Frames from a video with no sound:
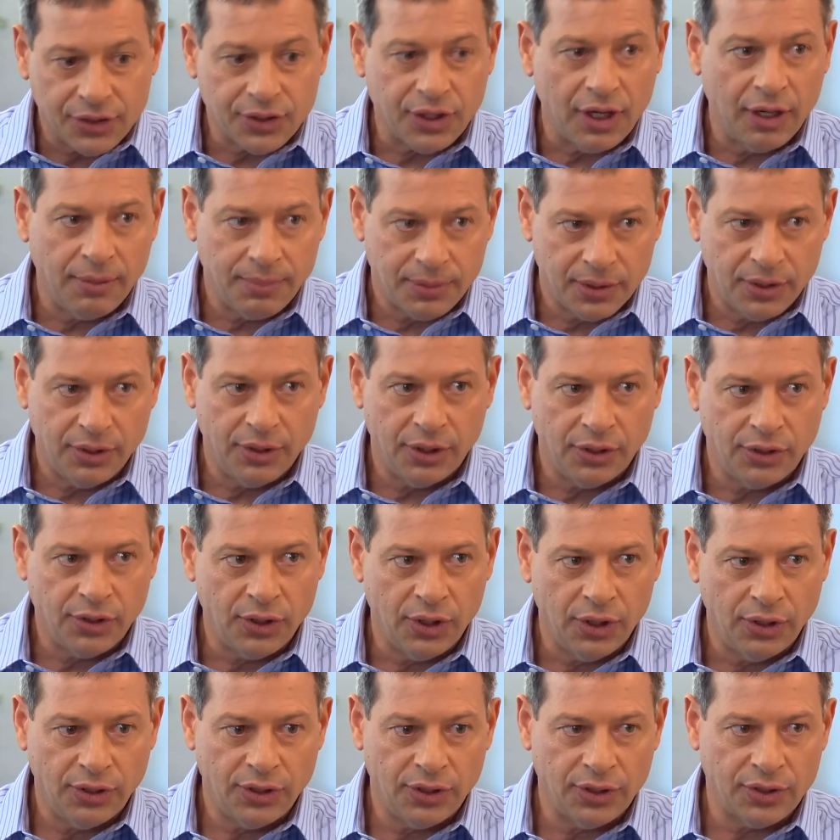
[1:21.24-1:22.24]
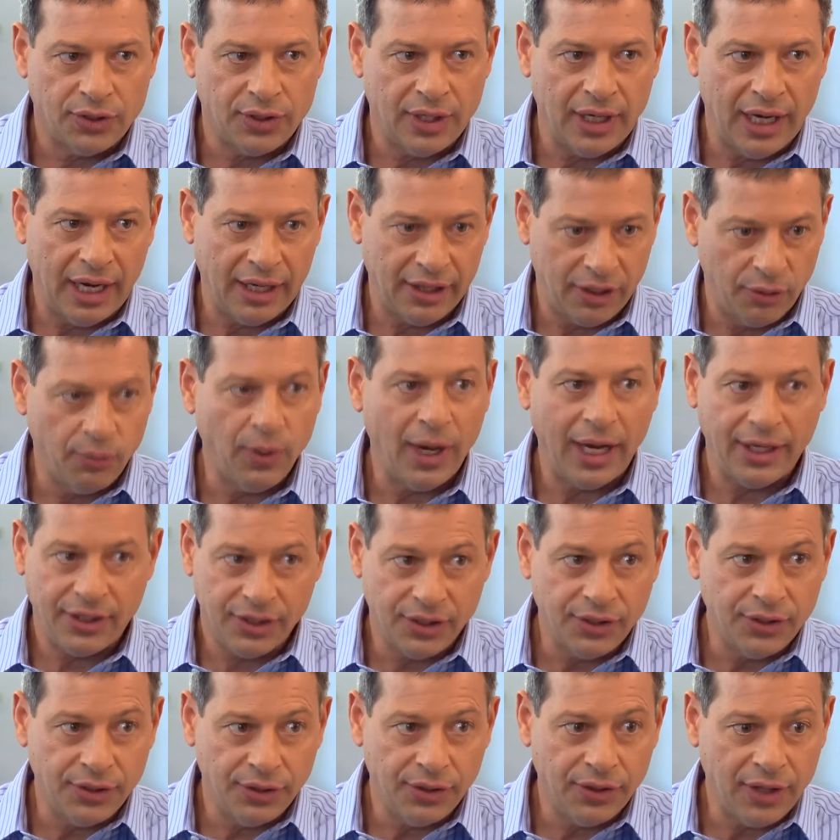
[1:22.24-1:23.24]
soaps and detergents are the way
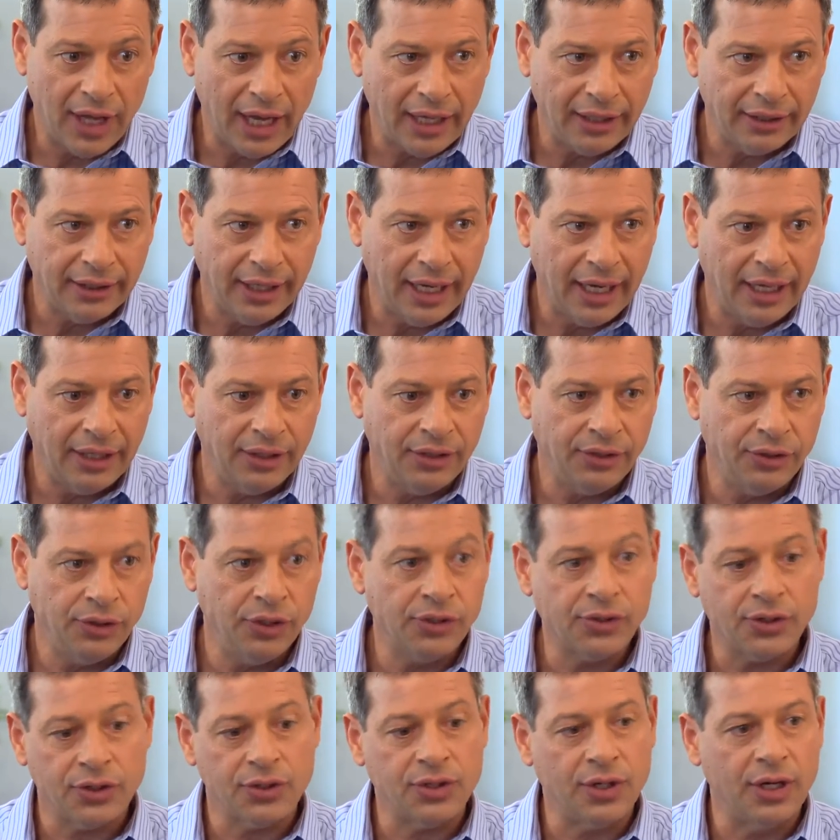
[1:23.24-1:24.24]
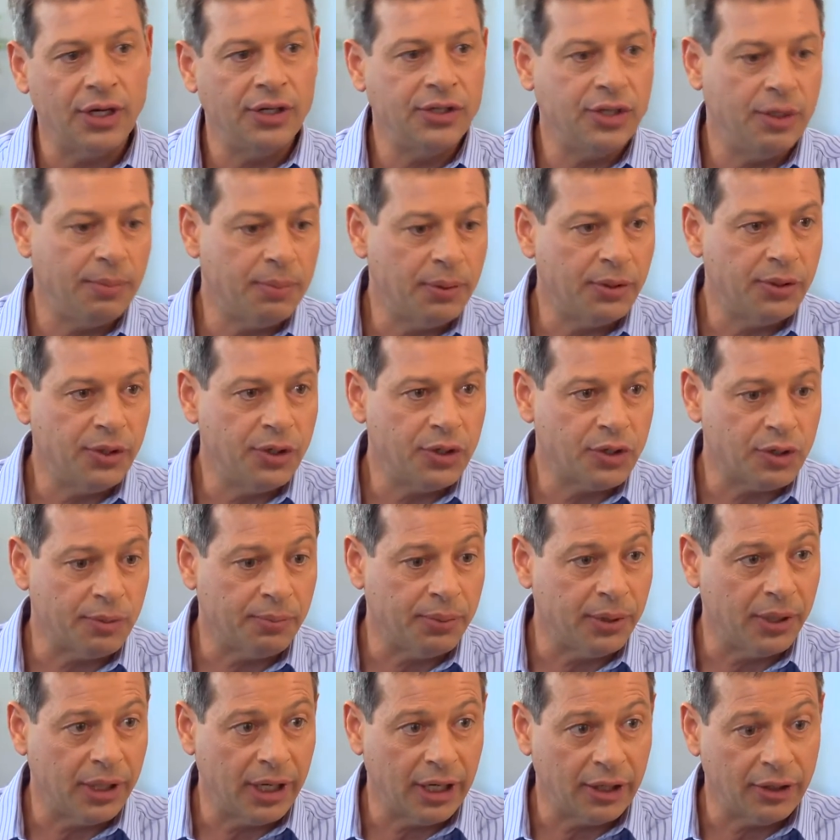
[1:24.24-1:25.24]
to do that. And Nutrisynergy produce a
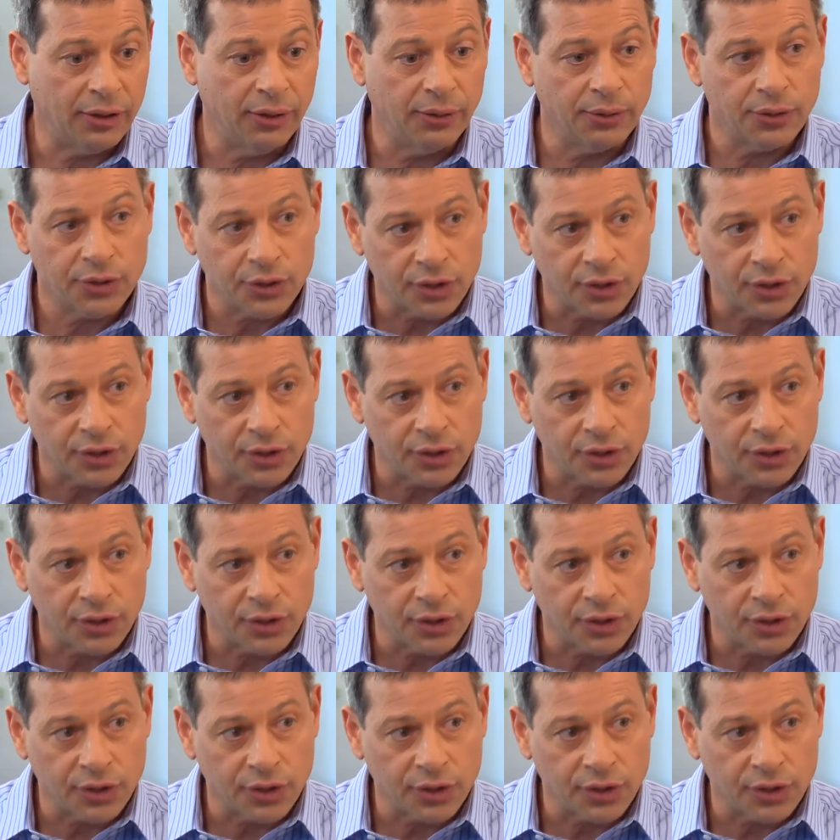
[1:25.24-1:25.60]
product called